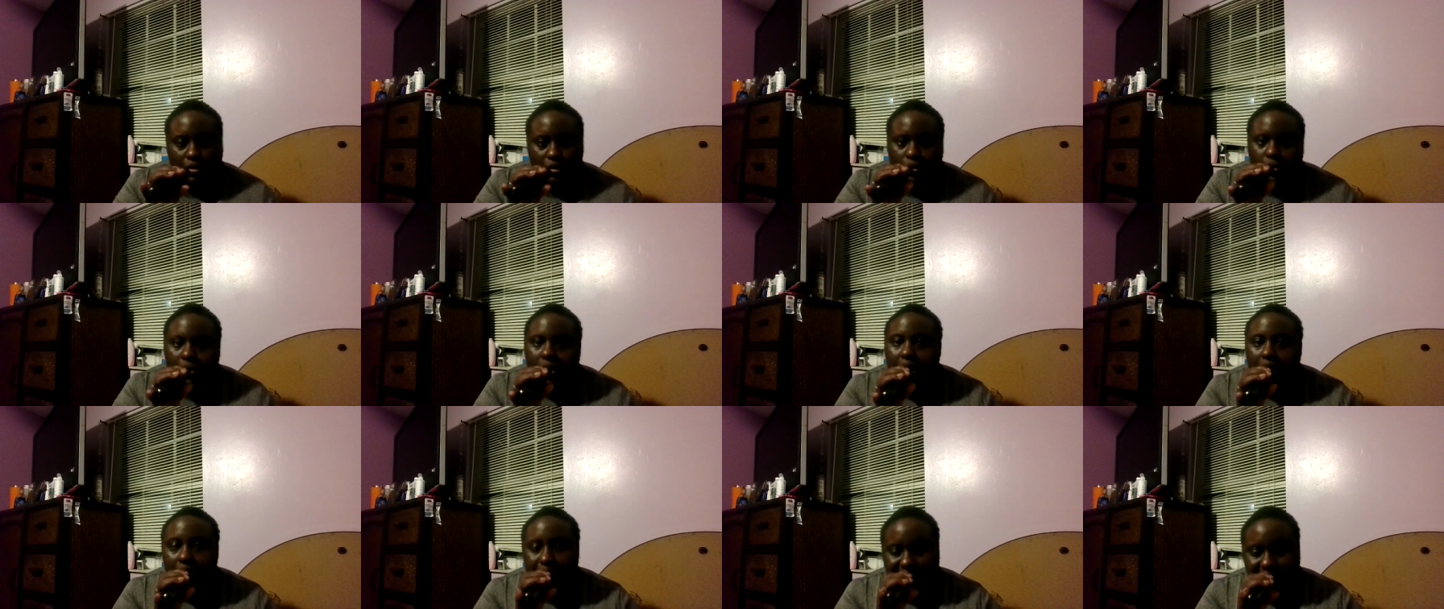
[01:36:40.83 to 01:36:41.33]

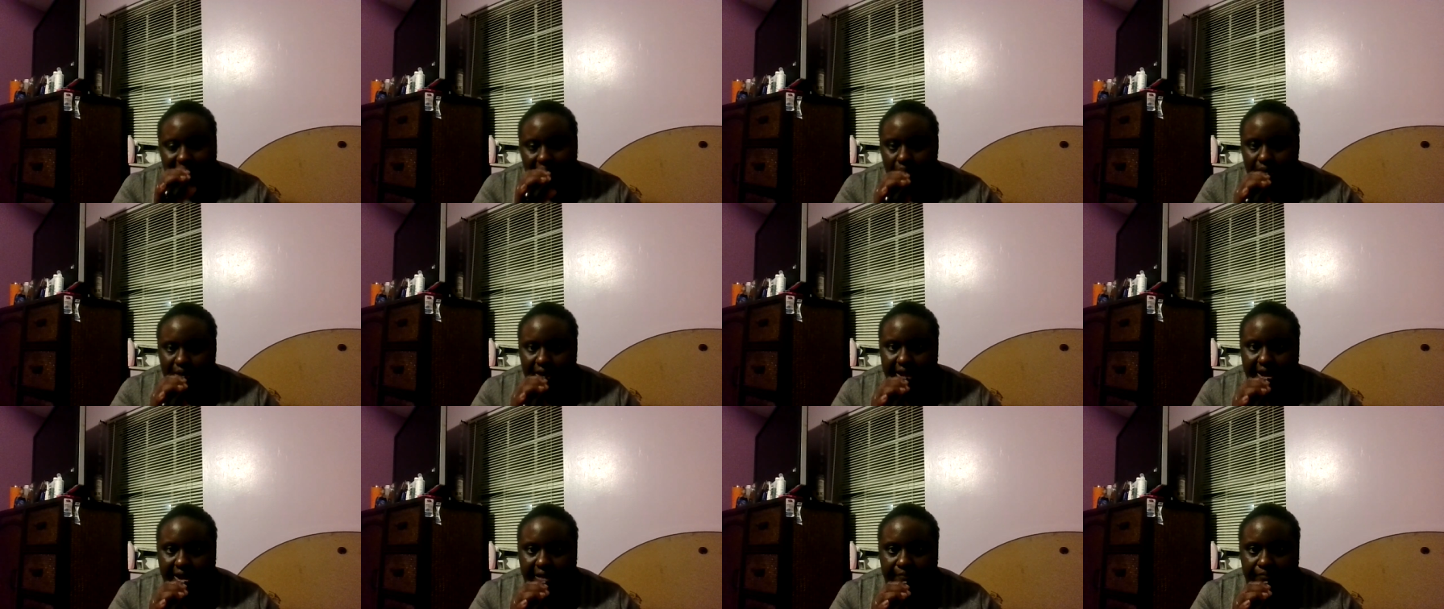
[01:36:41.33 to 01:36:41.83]
Word
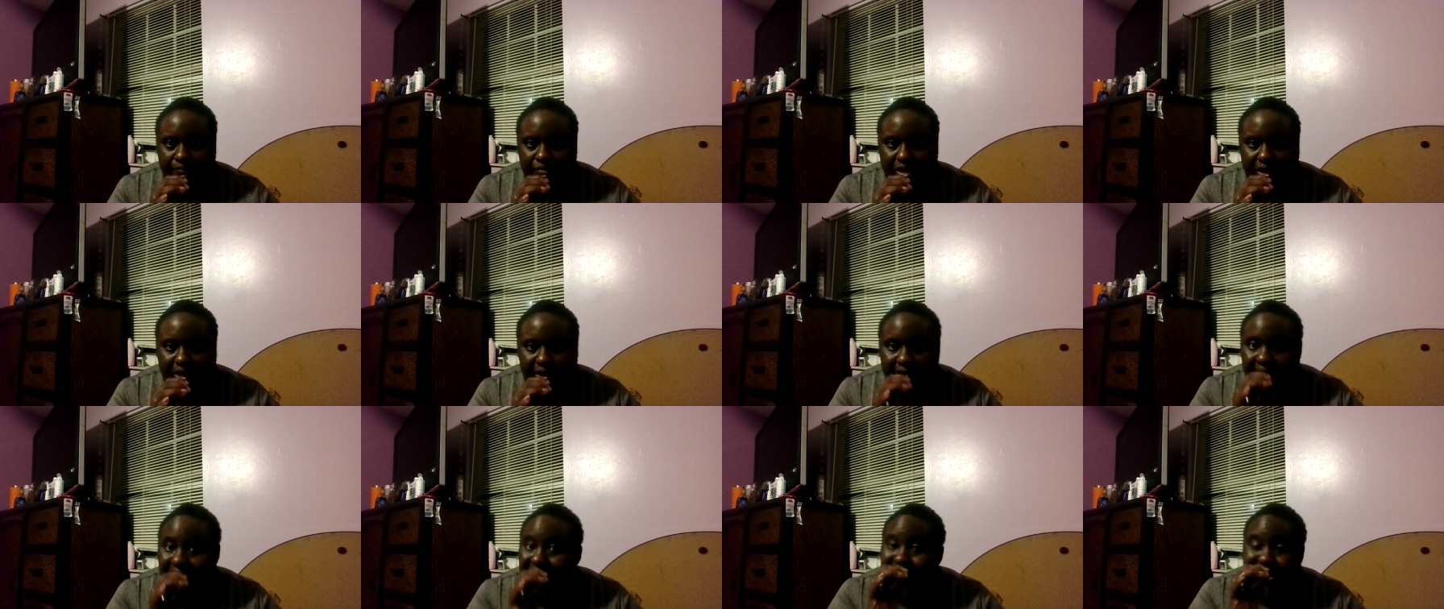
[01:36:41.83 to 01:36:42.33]
without end.
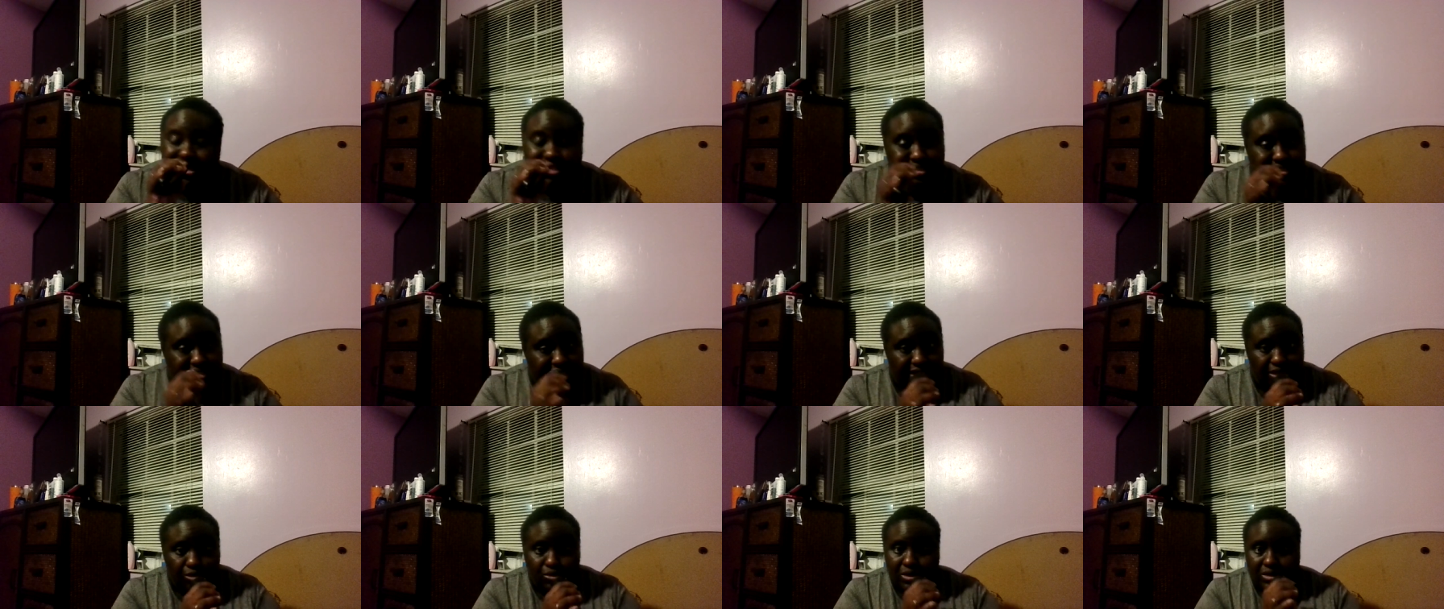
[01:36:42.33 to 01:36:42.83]
He
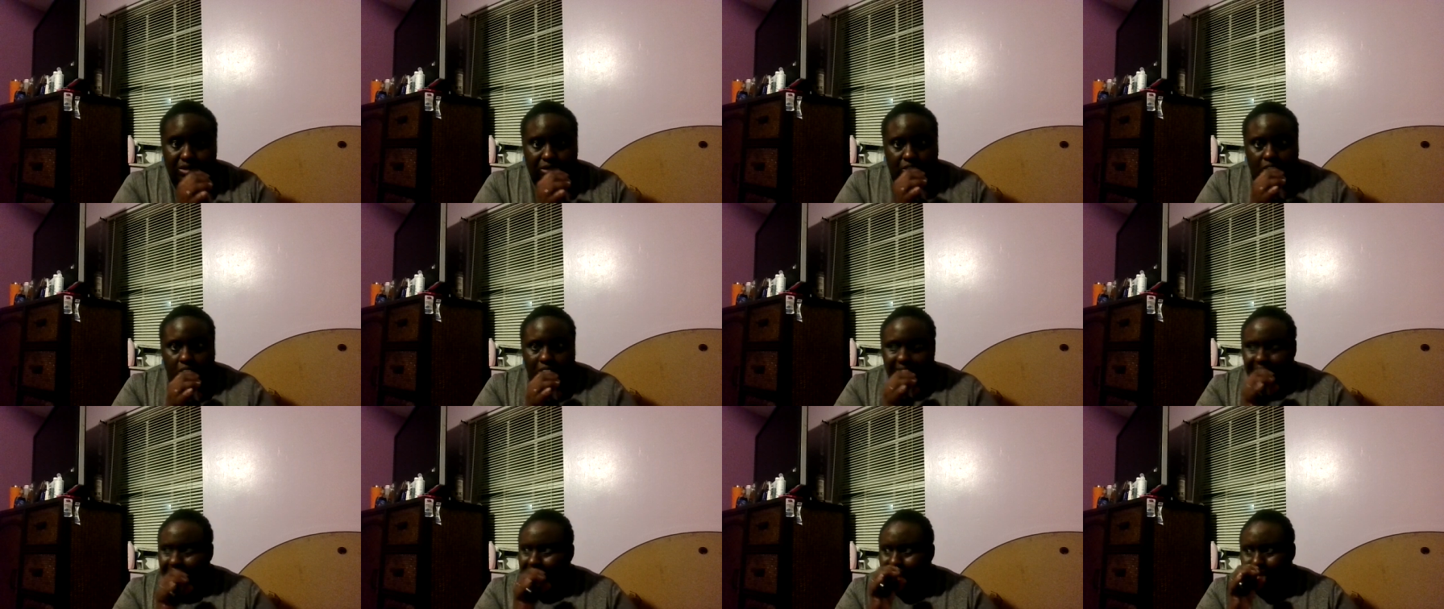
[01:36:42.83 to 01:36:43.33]
sees what's
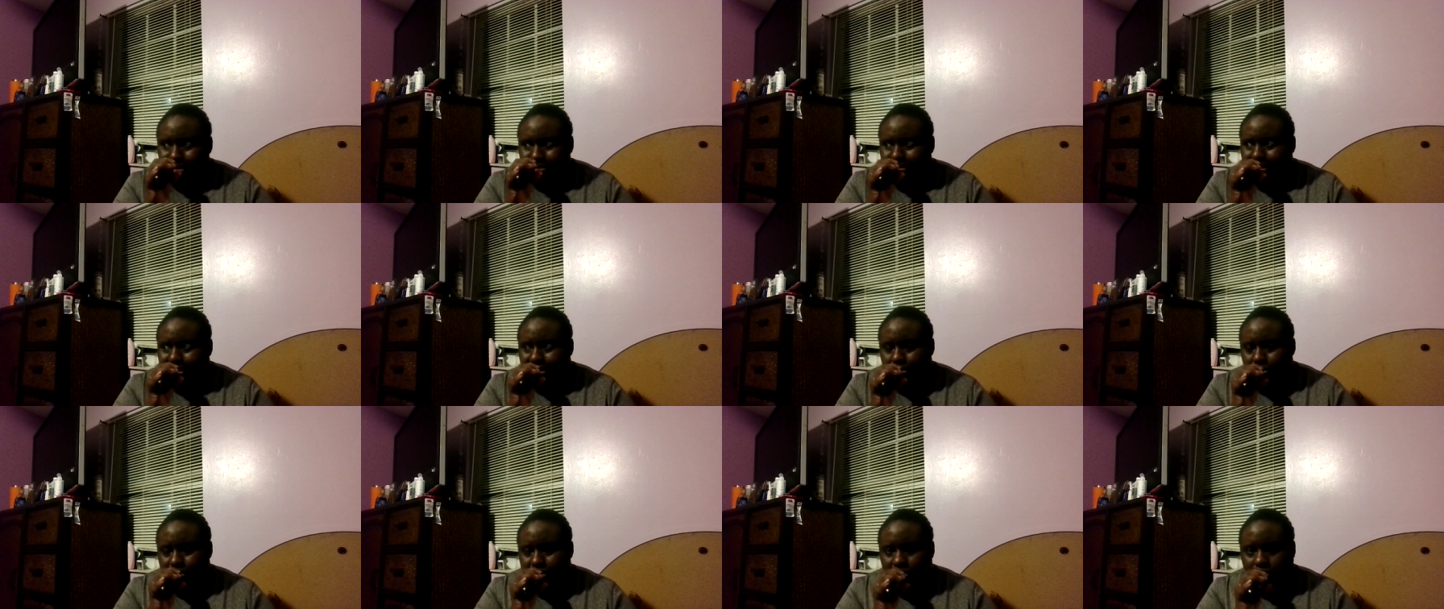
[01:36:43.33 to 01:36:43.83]
going God
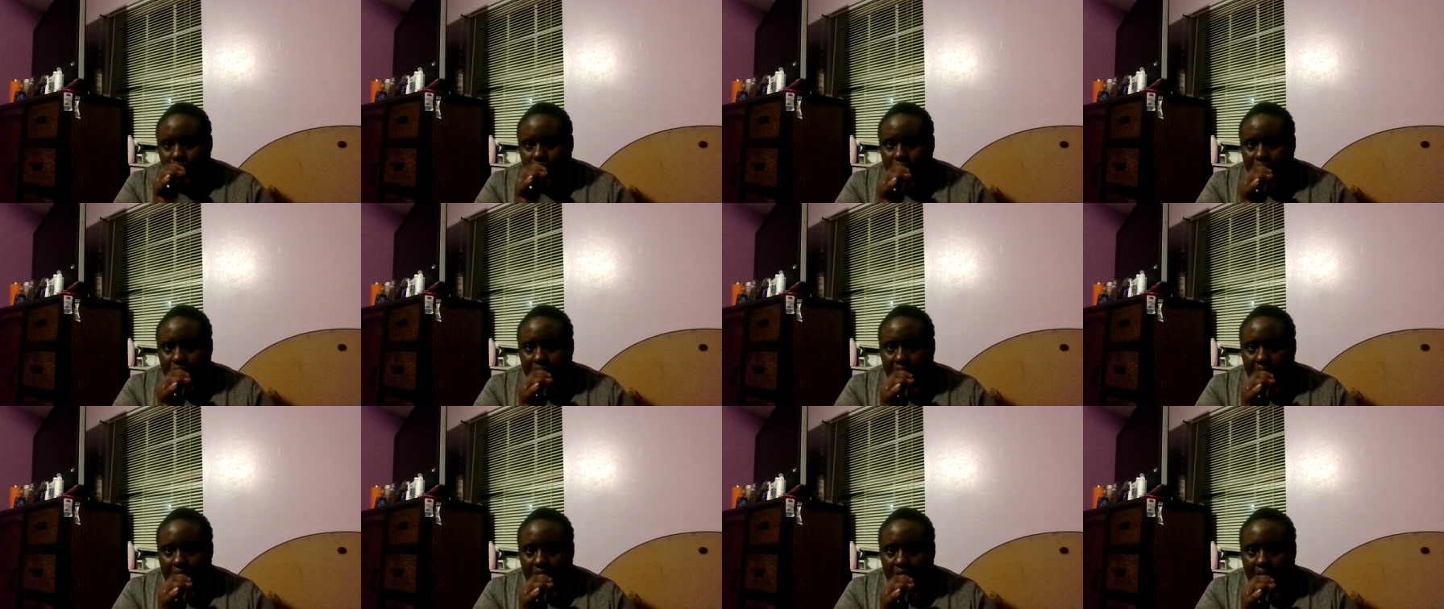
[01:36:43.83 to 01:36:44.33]
sees what's going
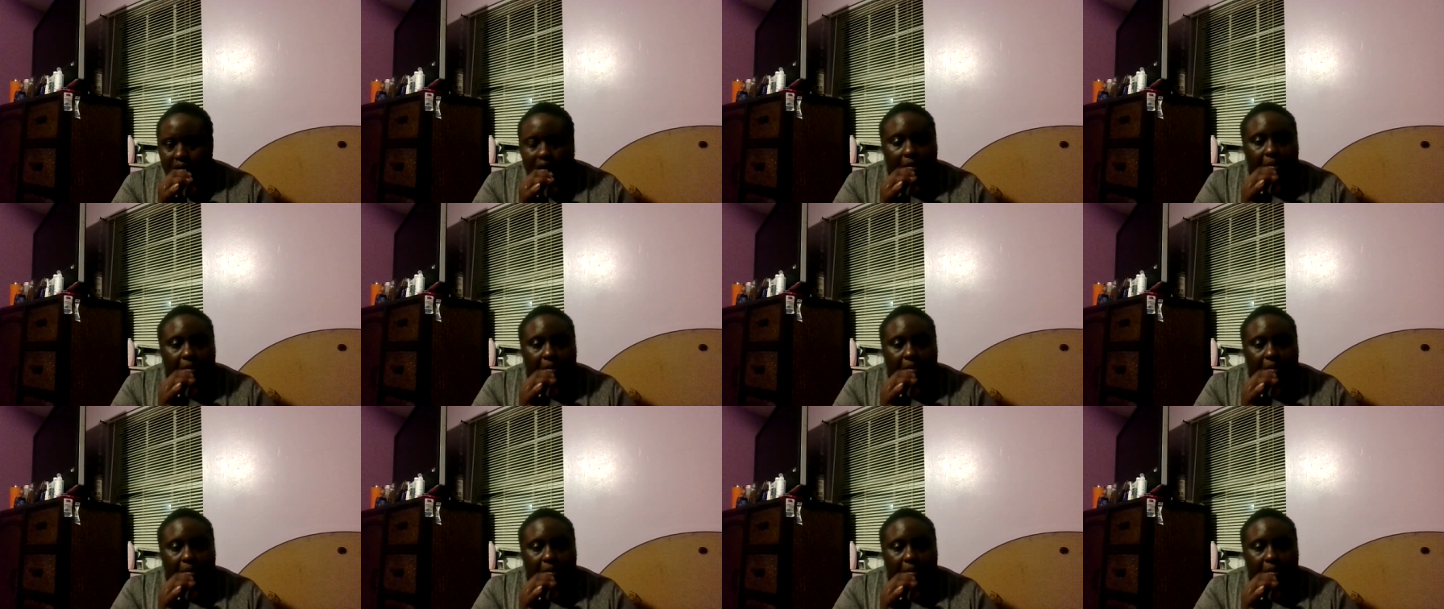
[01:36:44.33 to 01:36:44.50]
on.